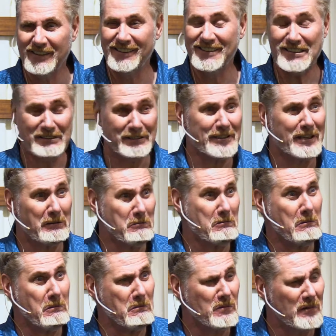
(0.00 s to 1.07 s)
It's
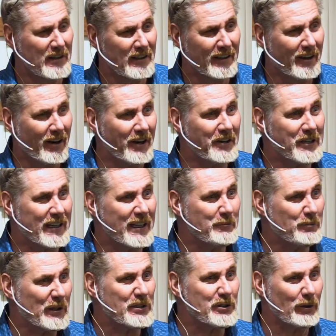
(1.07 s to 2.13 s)
hard to
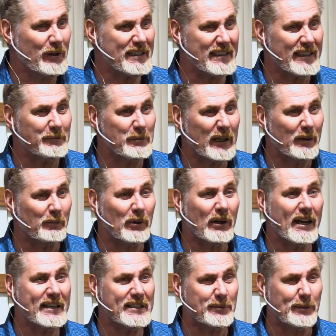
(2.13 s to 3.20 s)
keep rejoicing being a
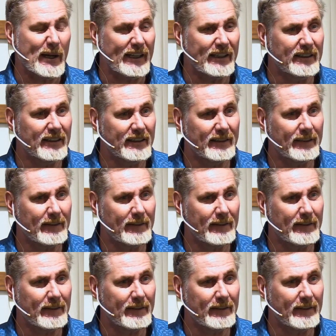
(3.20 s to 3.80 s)
bridesmaid.